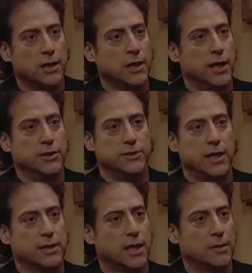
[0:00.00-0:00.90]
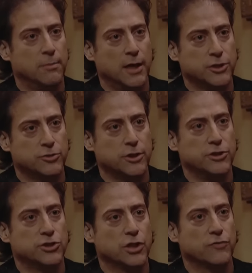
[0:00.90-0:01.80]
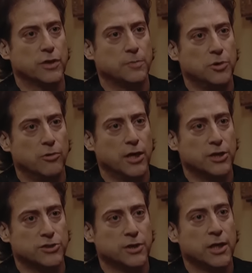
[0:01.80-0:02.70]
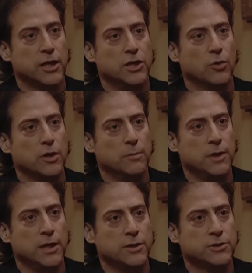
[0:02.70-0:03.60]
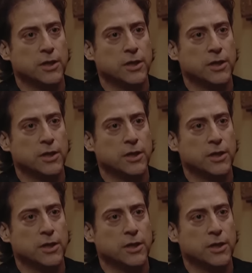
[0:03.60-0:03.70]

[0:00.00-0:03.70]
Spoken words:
and take that mantra and shove it up your ass. You know what it means?